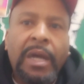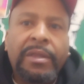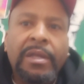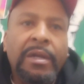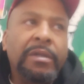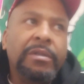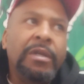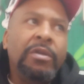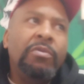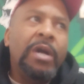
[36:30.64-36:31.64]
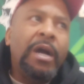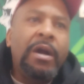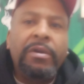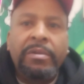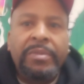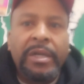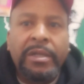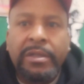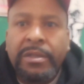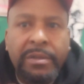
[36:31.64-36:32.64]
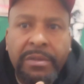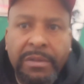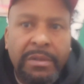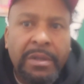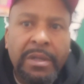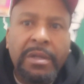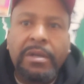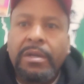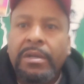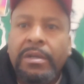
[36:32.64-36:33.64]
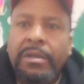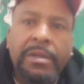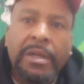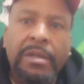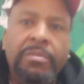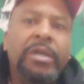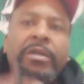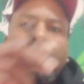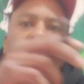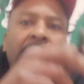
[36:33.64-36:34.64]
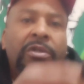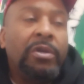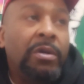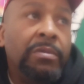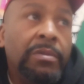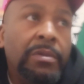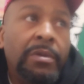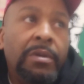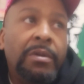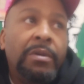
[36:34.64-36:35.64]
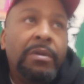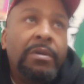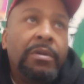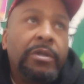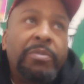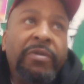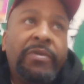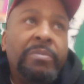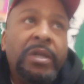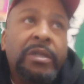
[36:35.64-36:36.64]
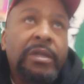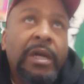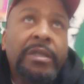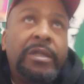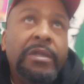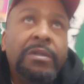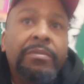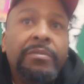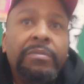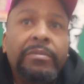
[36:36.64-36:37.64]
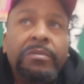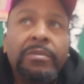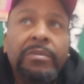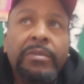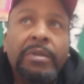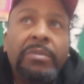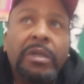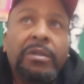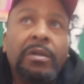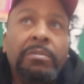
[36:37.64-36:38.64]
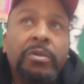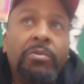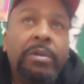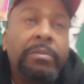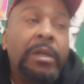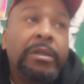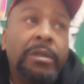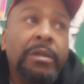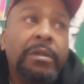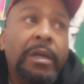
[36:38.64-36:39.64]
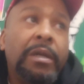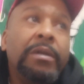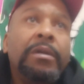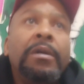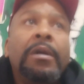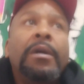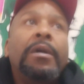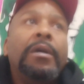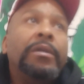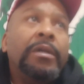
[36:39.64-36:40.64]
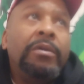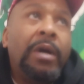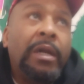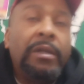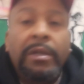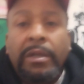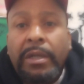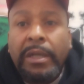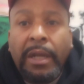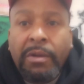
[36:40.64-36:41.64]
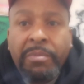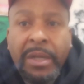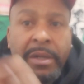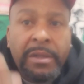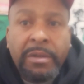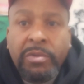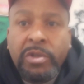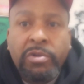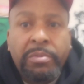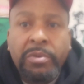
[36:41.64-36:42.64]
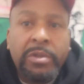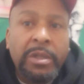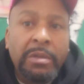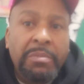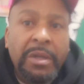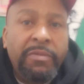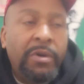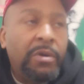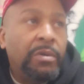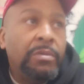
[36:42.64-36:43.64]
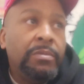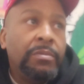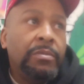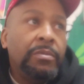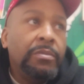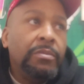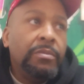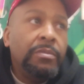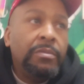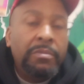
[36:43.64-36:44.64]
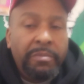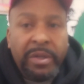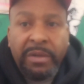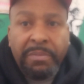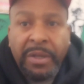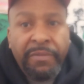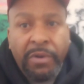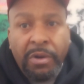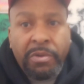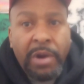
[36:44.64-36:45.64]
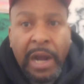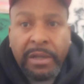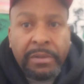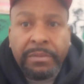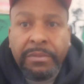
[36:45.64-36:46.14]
I think then you got hurting them niggas and uh, hitting them niggas on their jaw. Cause both of them niggas got chin. Them niggas could absorb that shit. They can. And then you gotta look. Canelo been in there with Triple G, Bivol. But Bivol cracking.